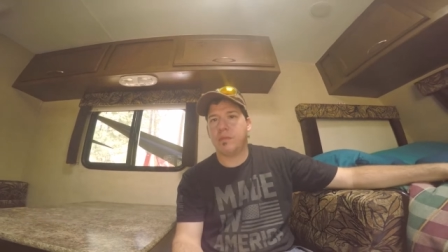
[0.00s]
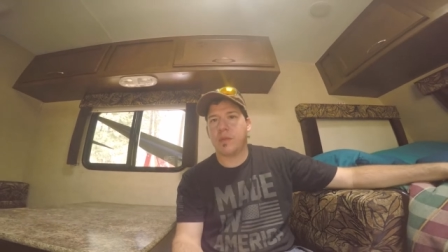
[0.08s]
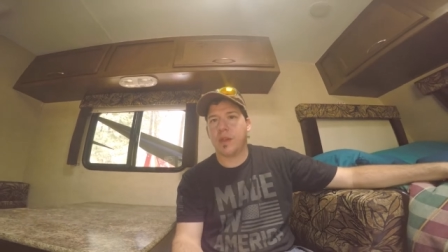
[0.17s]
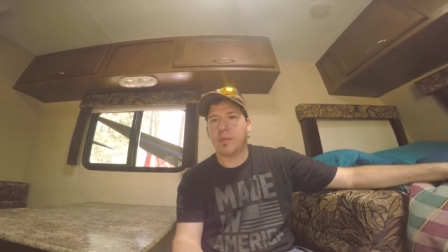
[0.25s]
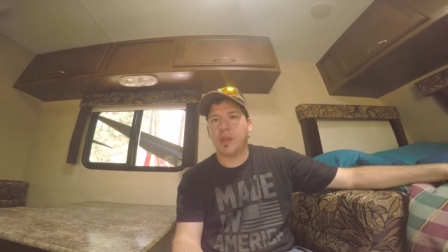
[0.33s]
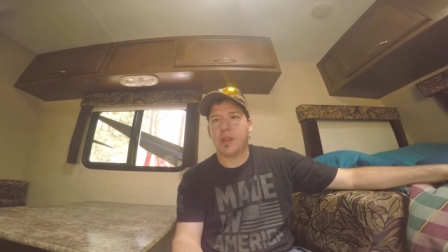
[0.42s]

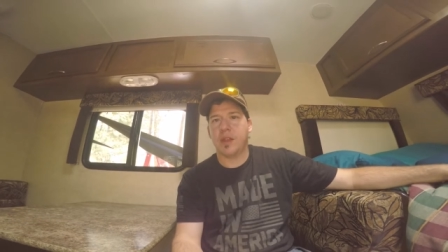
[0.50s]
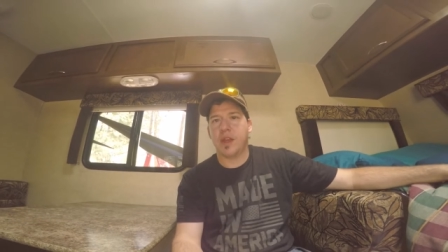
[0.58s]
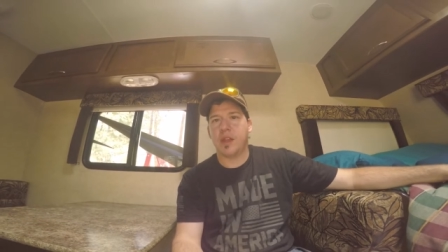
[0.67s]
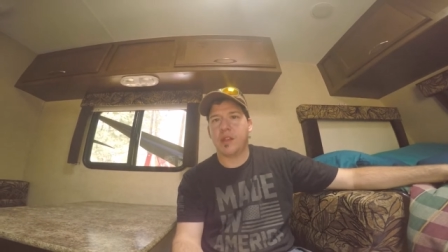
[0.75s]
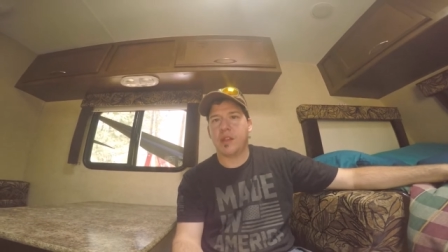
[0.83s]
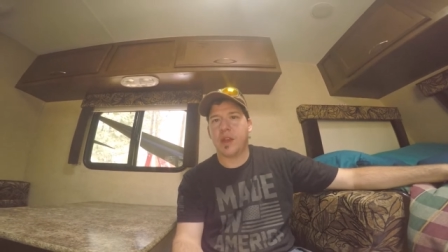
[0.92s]
something
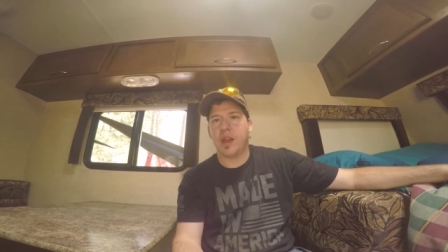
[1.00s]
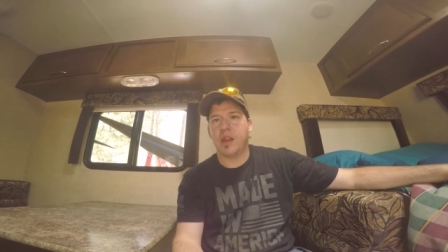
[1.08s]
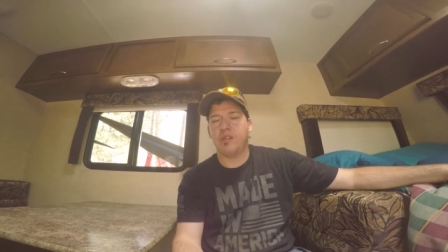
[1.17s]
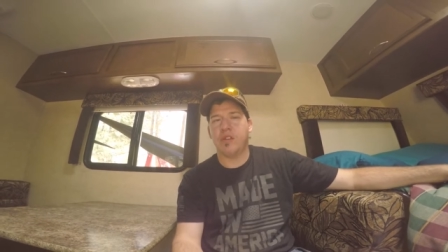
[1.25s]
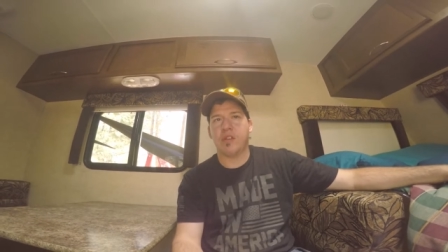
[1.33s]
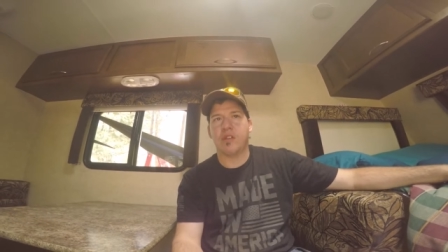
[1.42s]
that
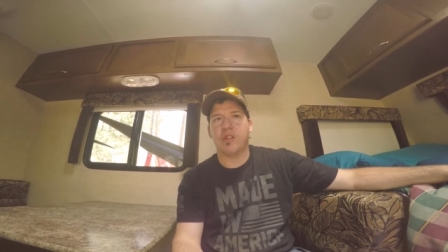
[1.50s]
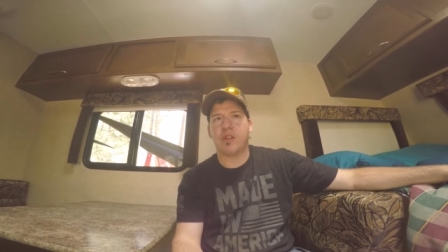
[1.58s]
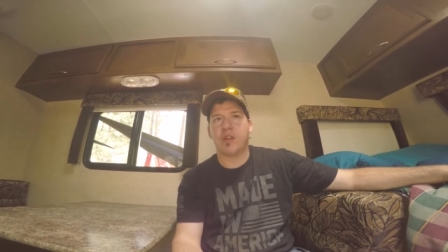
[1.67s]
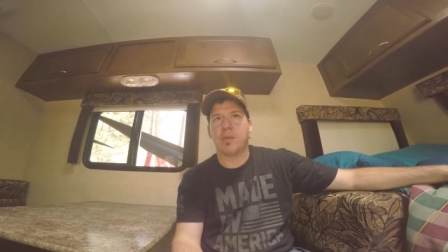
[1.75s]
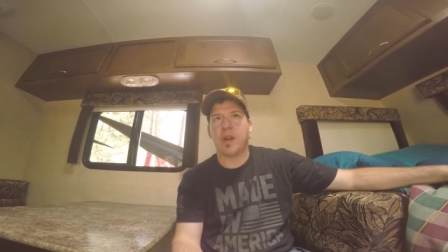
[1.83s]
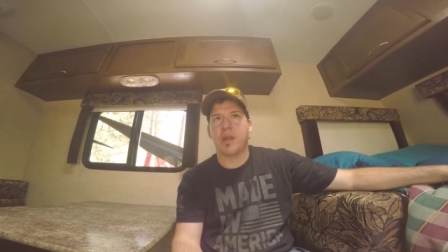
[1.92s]
I just
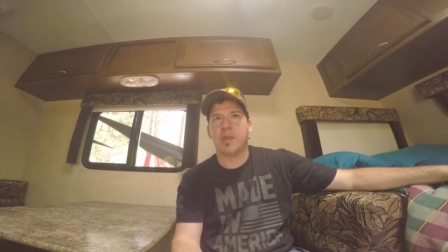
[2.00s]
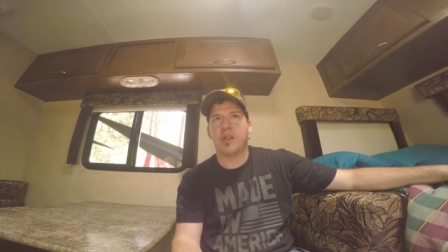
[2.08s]
took upon